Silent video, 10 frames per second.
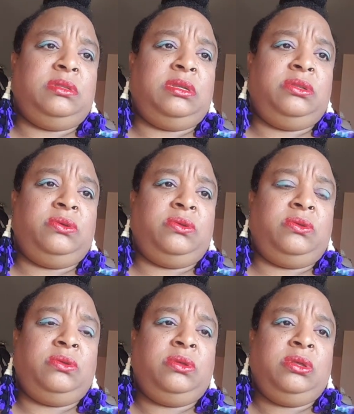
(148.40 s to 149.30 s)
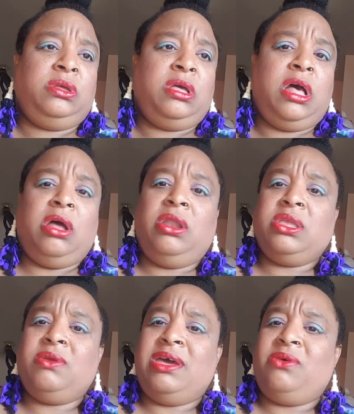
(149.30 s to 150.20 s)
know, how
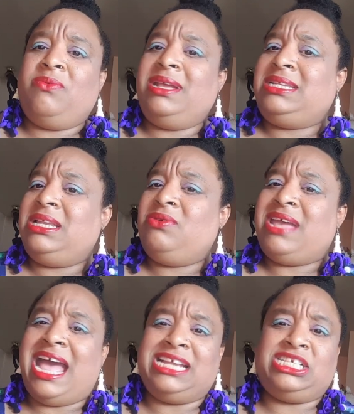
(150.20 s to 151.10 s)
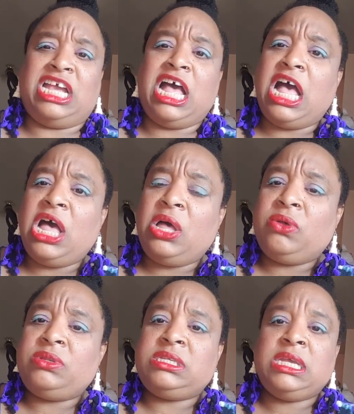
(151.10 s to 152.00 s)
long you gotta wait till you cash
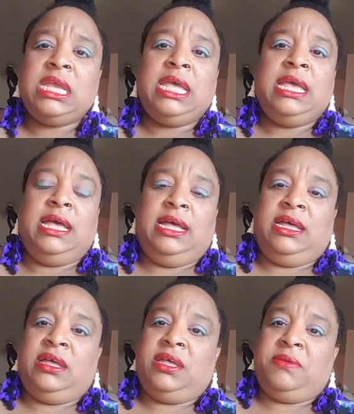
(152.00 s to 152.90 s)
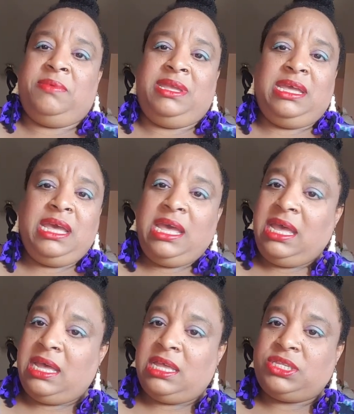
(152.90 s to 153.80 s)
out.
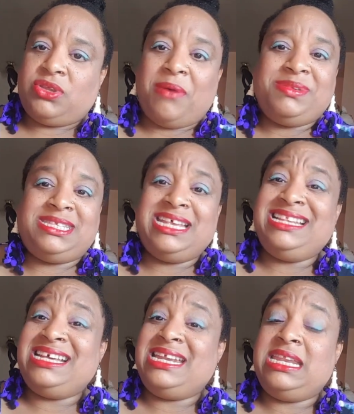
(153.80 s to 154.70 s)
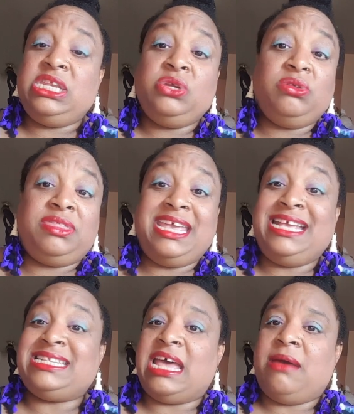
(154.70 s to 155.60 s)
Yeah, so I'm still learning new
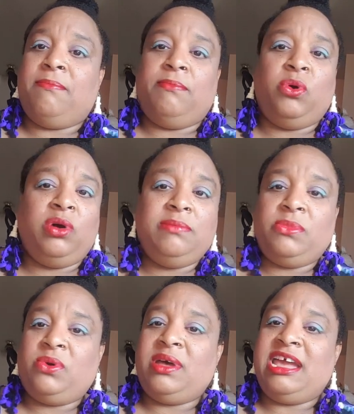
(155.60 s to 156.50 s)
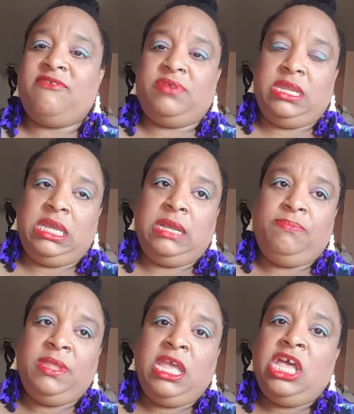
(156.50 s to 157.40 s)
things more and more every day.
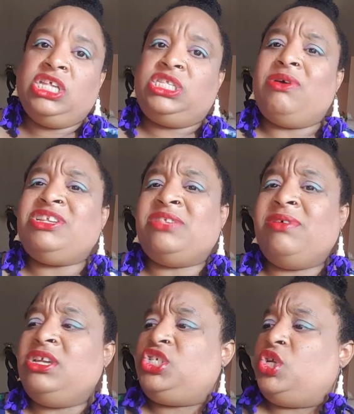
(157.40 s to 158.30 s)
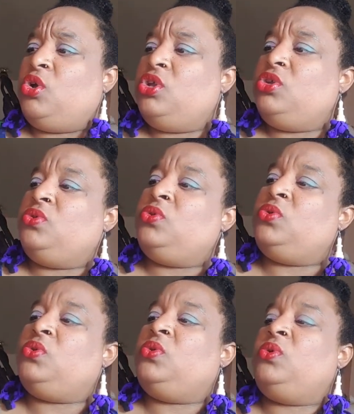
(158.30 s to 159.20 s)
So I just want to show
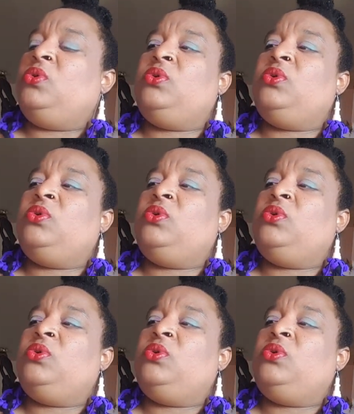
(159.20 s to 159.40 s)
you